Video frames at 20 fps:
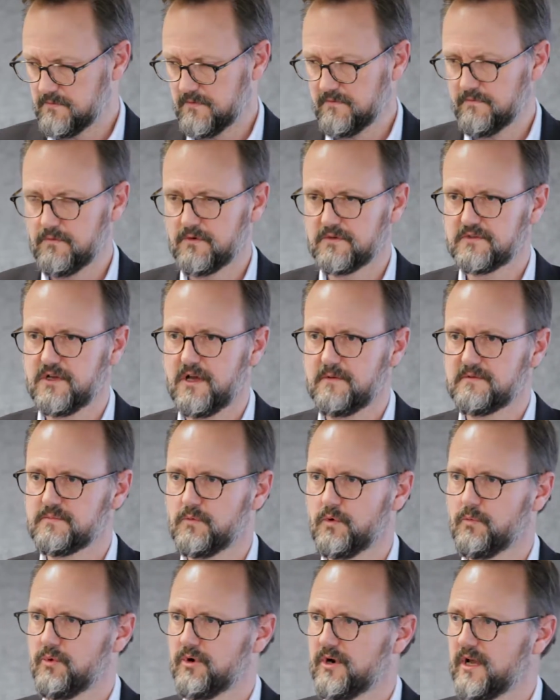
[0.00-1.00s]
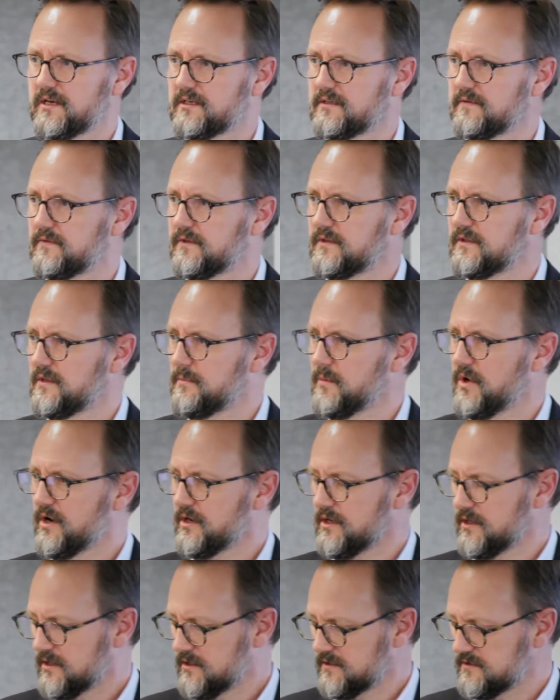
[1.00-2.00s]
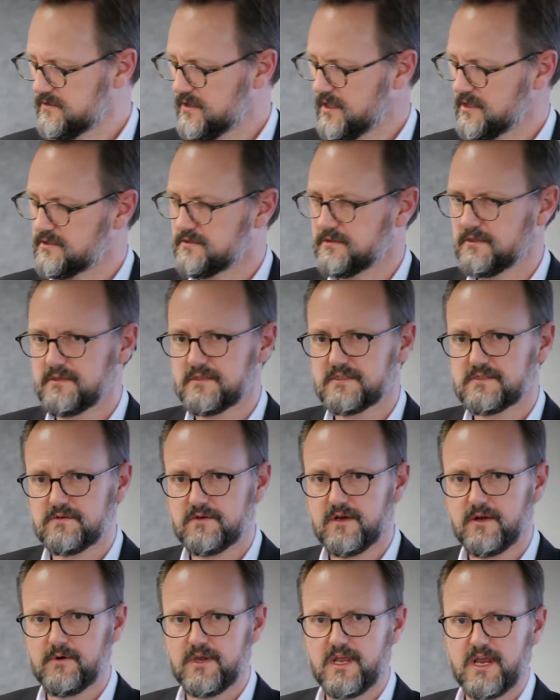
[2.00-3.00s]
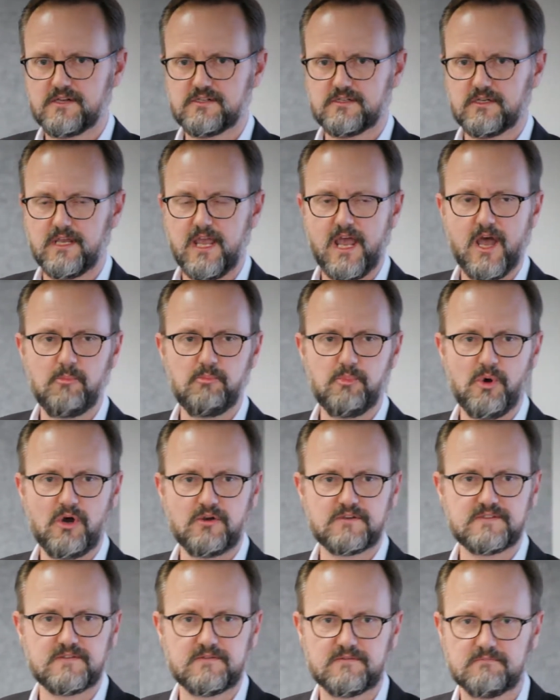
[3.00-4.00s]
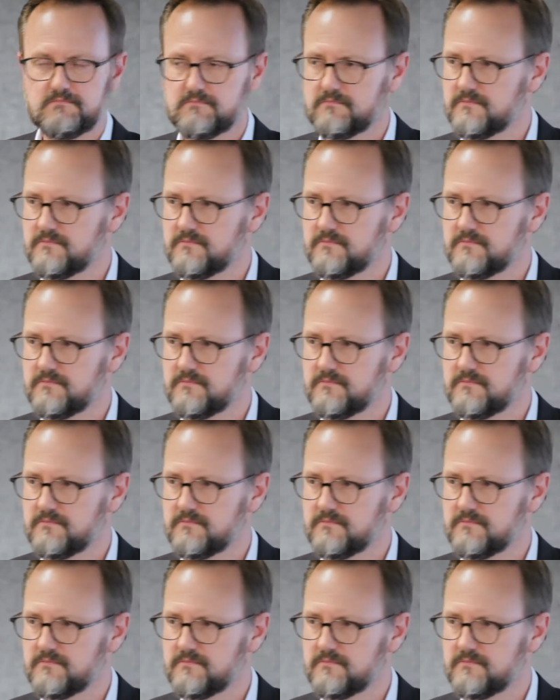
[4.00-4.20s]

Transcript: we're 4 times more productive than the American construction industry, and we actually outbox